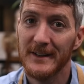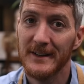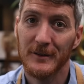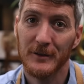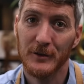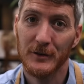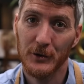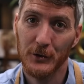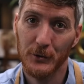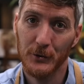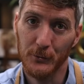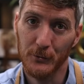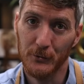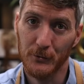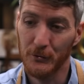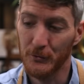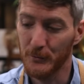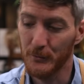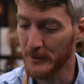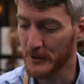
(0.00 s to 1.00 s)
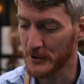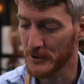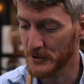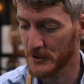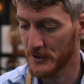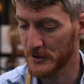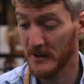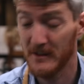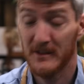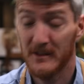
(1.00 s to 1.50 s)
its hue too
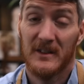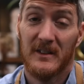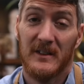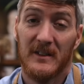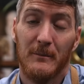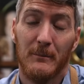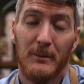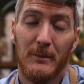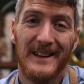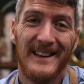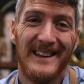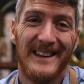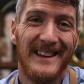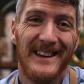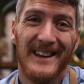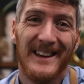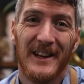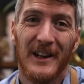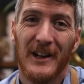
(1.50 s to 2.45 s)
much. It's simply